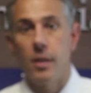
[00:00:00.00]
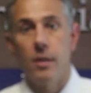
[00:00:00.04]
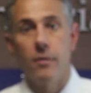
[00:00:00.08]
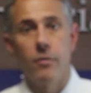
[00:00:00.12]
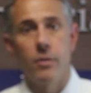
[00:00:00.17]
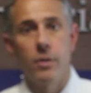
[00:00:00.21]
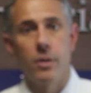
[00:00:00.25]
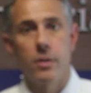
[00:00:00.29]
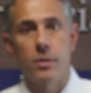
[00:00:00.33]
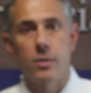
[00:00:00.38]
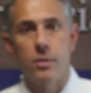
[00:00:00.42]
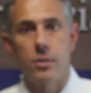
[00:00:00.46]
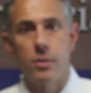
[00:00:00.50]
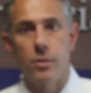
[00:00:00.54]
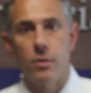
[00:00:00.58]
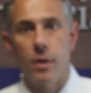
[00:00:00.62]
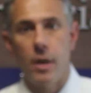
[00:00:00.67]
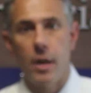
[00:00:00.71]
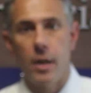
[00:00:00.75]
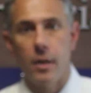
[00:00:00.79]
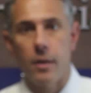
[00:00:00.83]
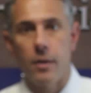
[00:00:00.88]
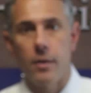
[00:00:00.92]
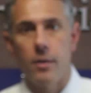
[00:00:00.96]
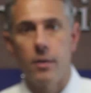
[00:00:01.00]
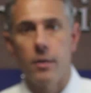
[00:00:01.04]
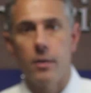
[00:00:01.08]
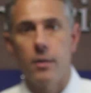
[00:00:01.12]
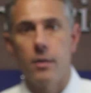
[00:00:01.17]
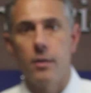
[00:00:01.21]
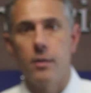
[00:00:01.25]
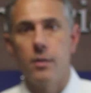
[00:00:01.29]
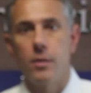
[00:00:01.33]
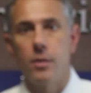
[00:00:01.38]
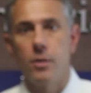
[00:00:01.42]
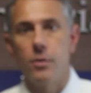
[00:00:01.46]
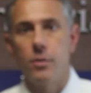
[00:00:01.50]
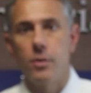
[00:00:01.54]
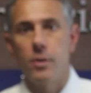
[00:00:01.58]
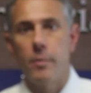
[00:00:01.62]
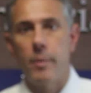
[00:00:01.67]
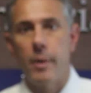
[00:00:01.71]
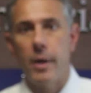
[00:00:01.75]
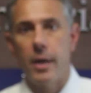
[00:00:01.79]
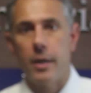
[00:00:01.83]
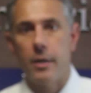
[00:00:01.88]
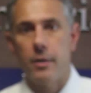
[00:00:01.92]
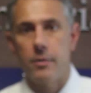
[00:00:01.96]
given the strength in
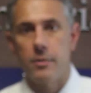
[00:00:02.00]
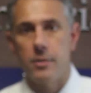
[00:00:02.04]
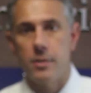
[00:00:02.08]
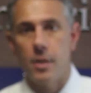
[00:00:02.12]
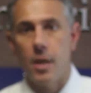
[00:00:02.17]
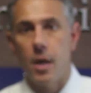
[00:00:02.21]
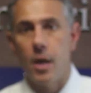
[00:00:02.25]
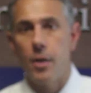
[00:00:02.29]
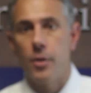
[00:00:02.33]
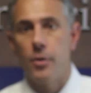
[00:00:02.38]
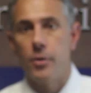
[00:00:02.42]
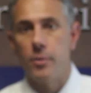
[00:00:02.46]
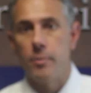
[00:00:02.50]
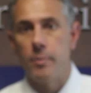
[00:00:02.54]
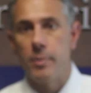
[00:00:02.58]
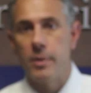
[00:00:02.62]
Hewlett-Packard's other